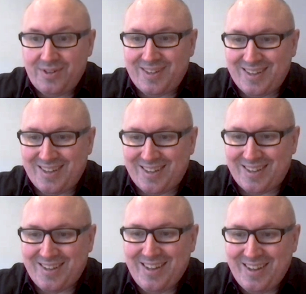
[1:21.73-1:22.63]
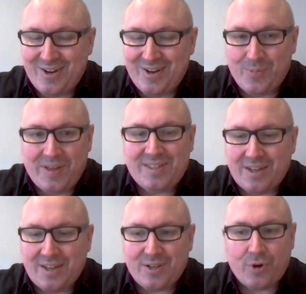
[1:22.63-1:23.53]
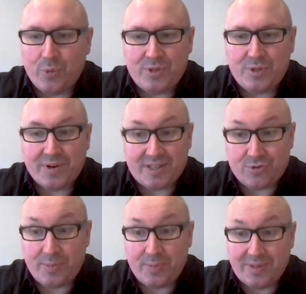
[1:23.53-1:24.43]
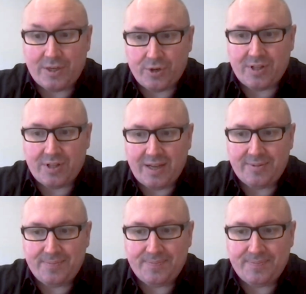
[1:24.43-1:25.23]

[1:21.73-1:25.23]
You know, B cells have always been extremely good at that.